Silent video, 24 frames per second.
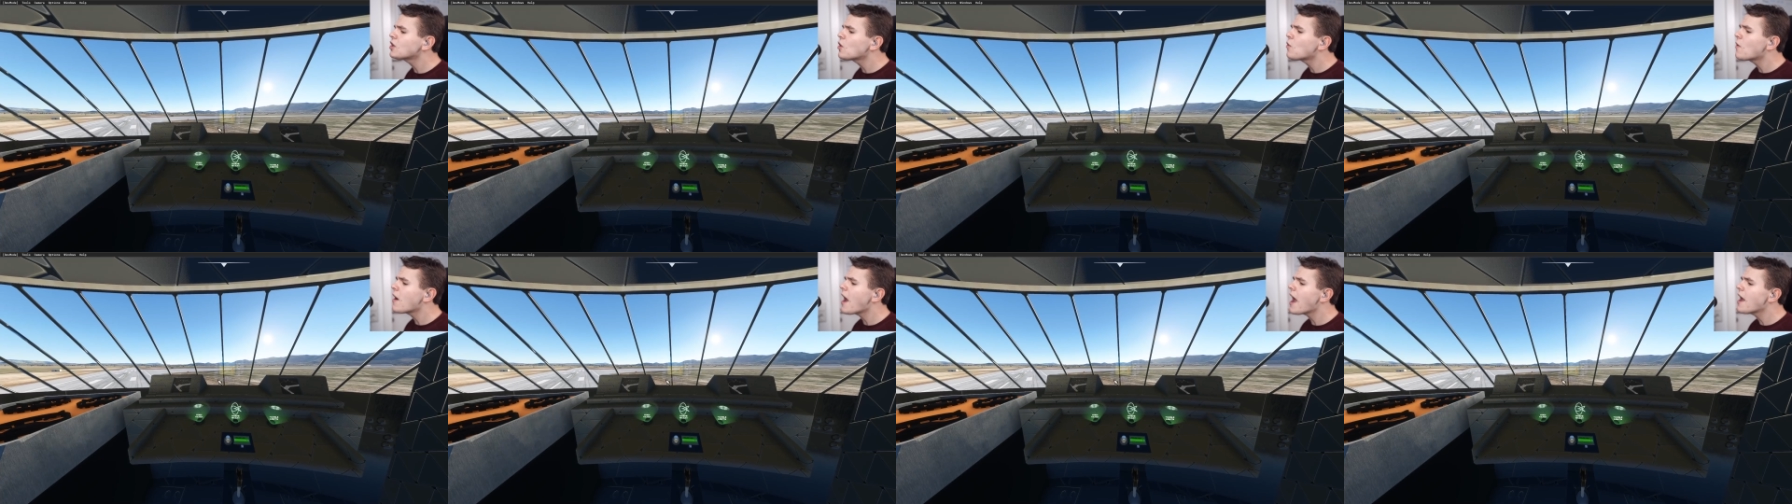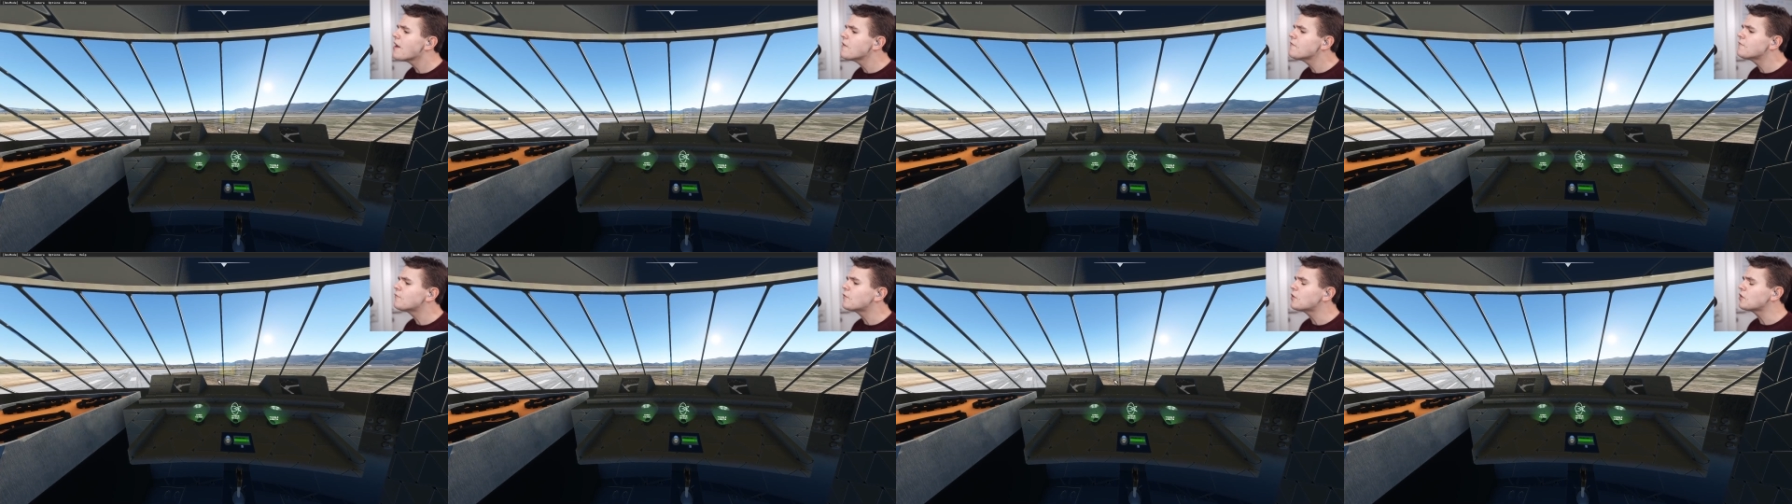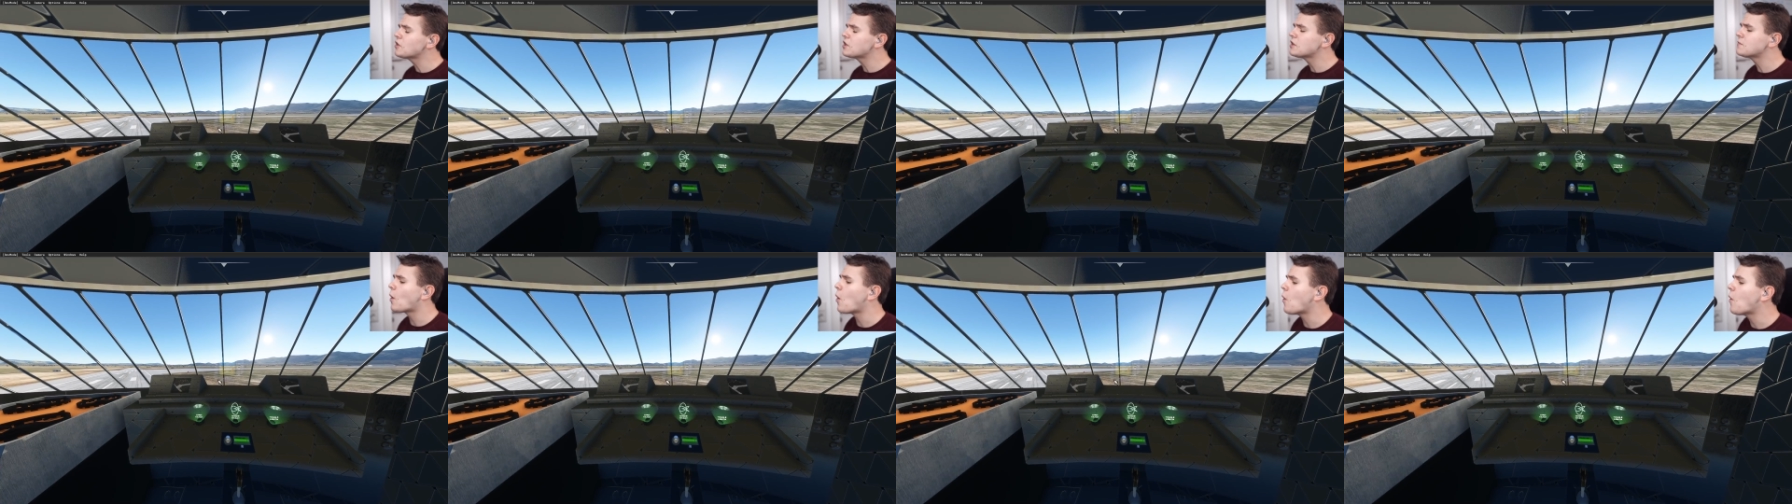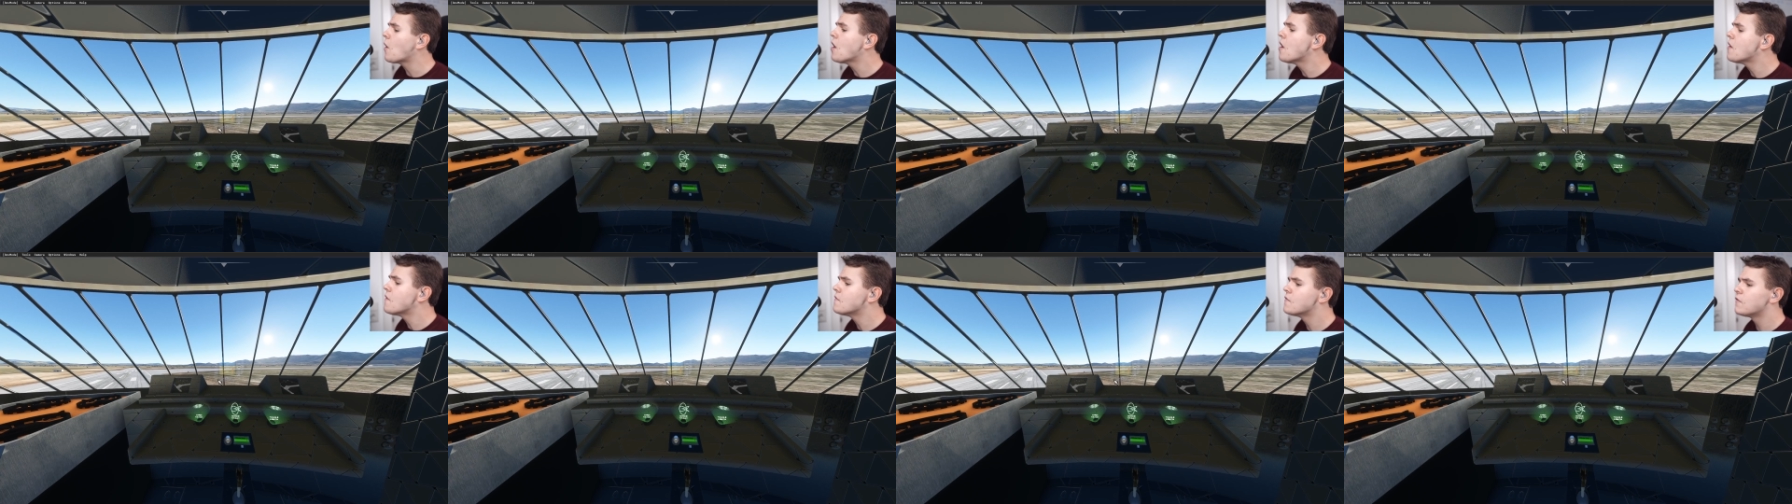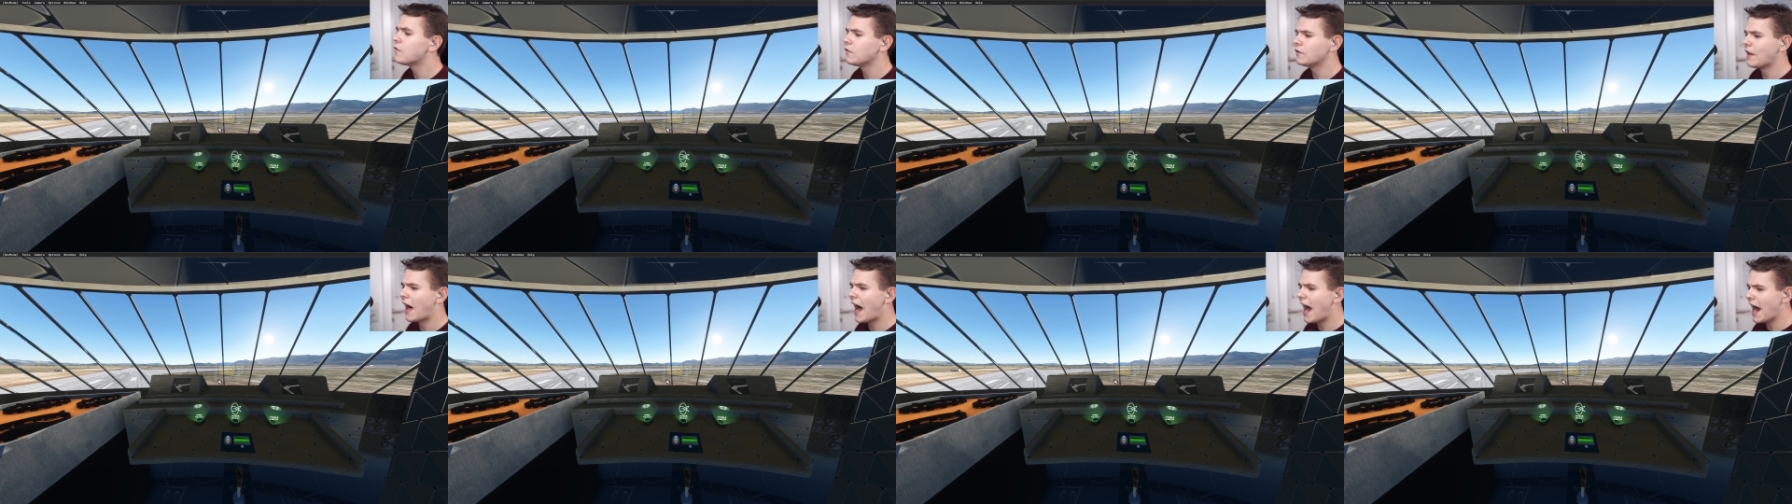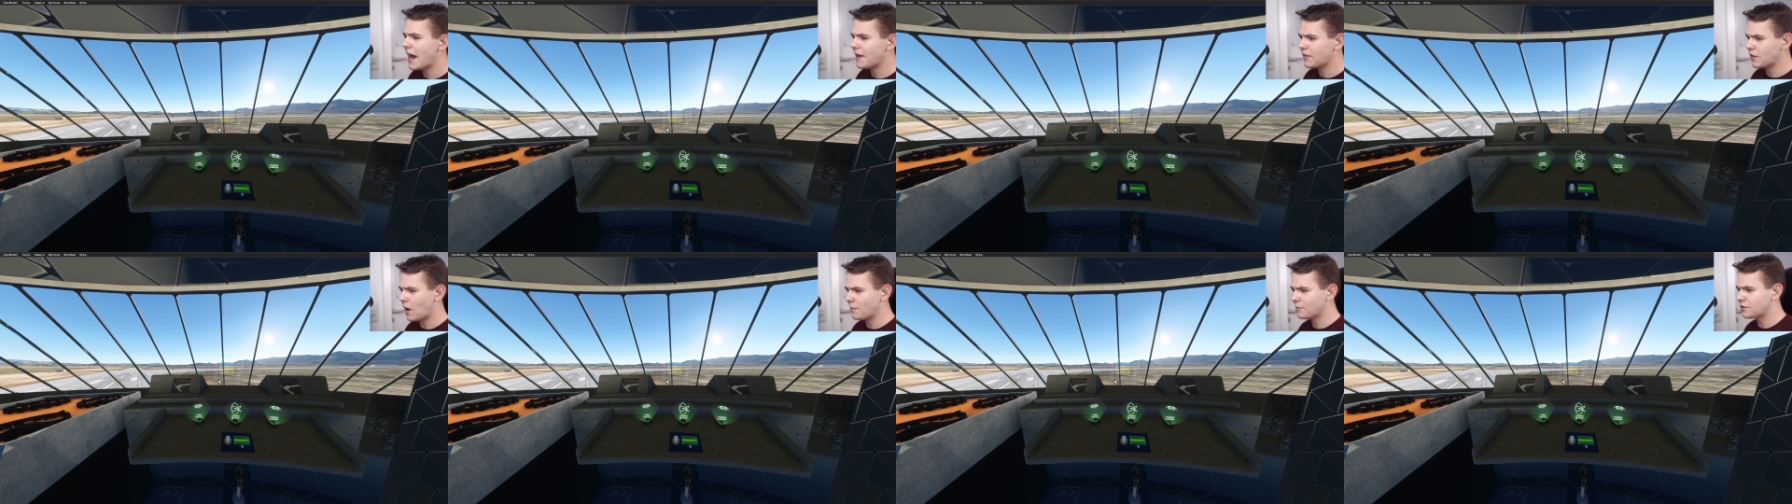go ahead and first of all fly though.